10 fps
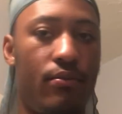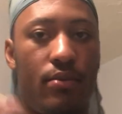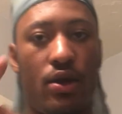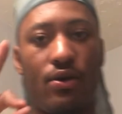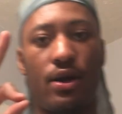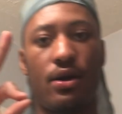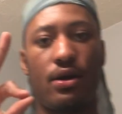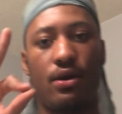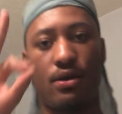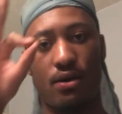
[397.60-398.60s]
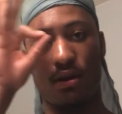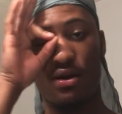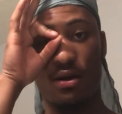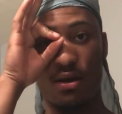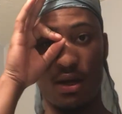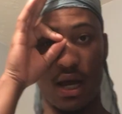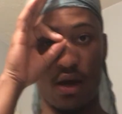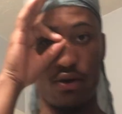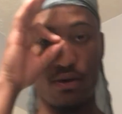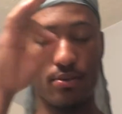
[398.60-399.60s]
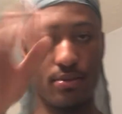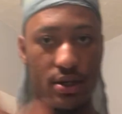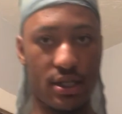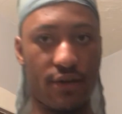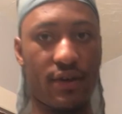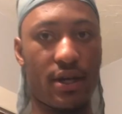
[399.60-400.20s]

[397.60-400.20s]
Bior, out. Be yourself,